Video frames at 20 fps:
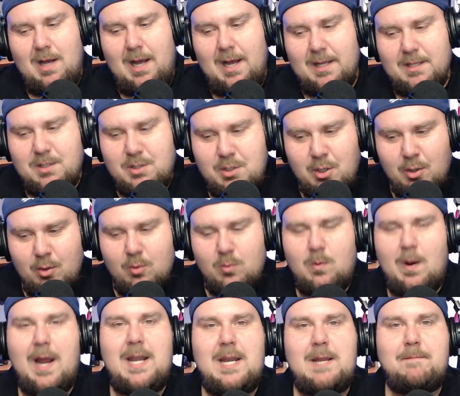2
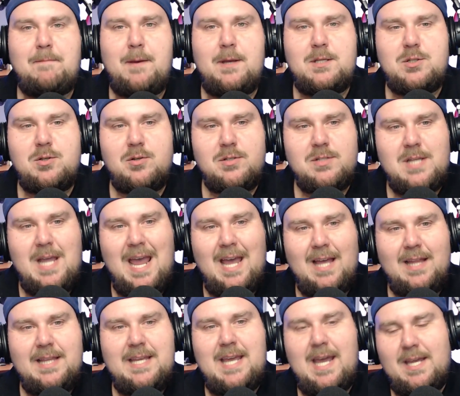righty pitchers,
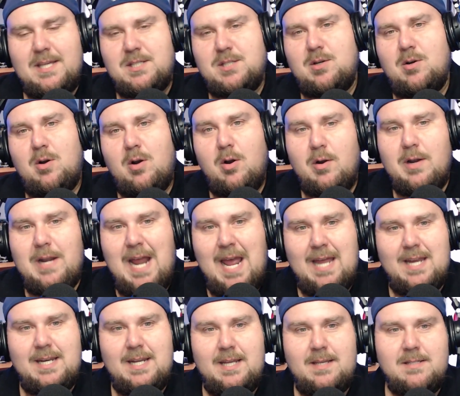Eliezer
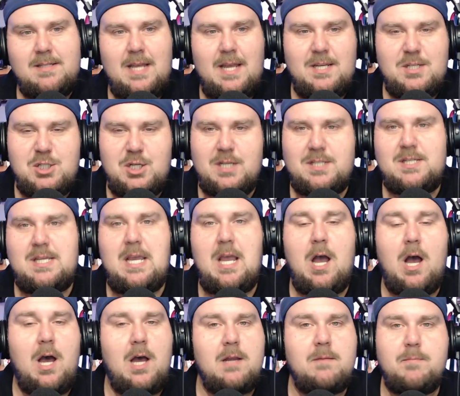Hernandez and Jesse
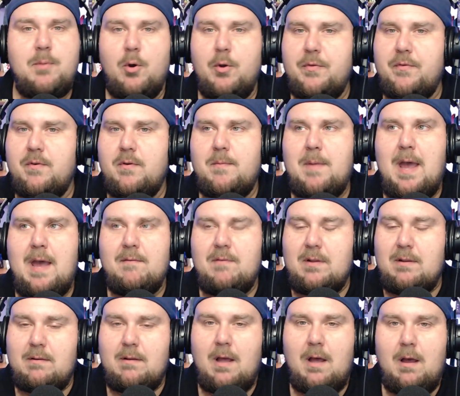Hahn. Both of them have
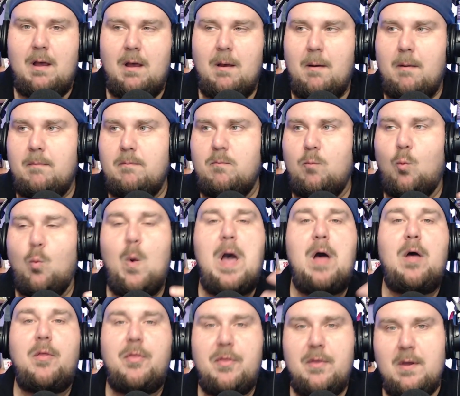a
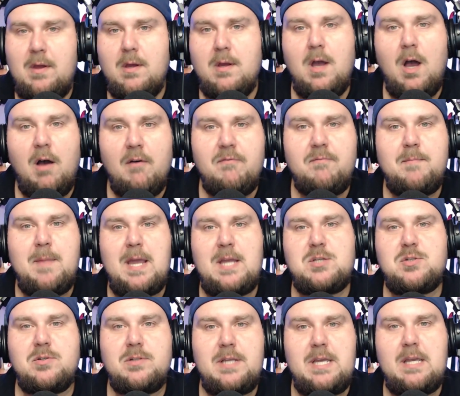wealth of
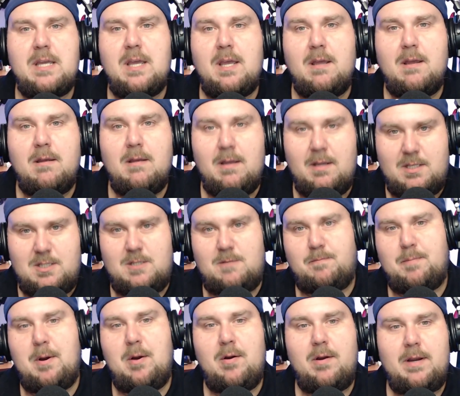major league
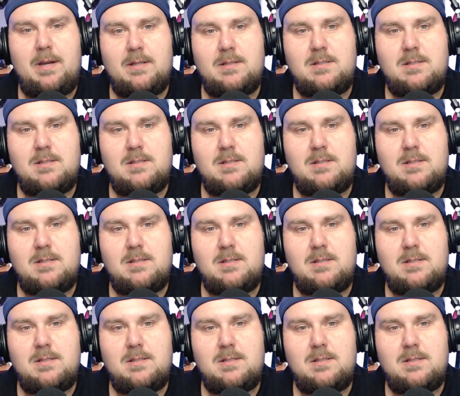experience